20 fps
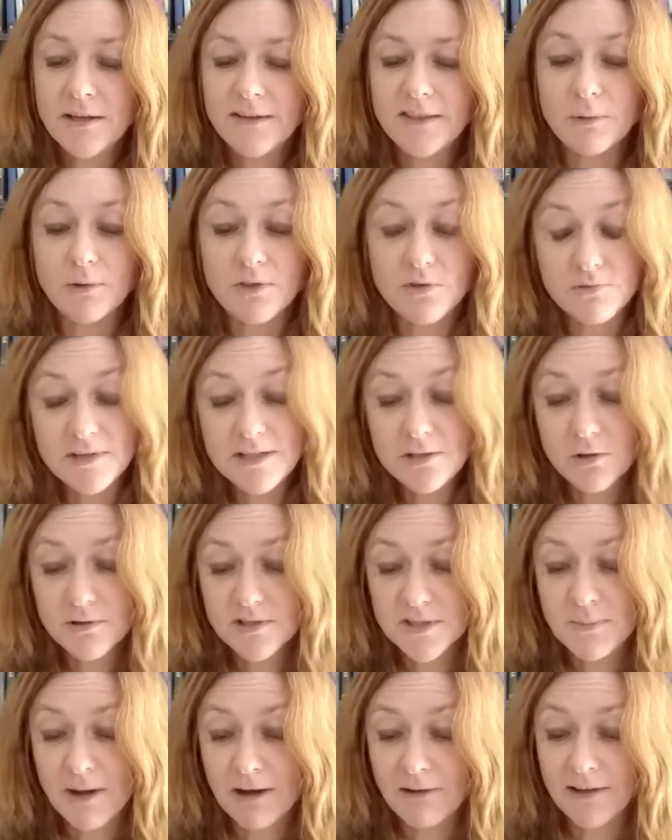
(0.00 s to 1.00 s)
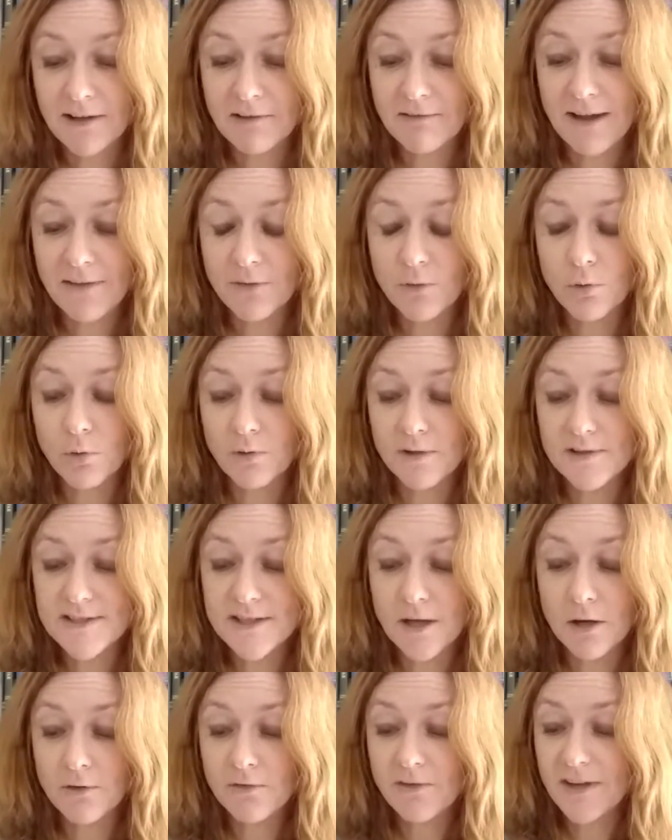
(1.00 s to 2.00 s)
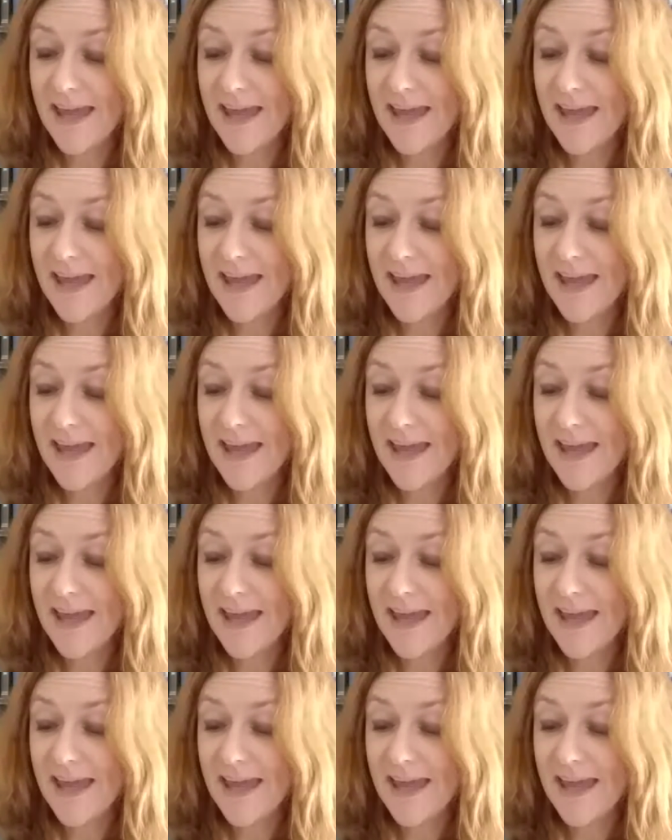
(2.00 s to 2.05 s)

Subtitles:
there were three dogs barrelling around the hall itself.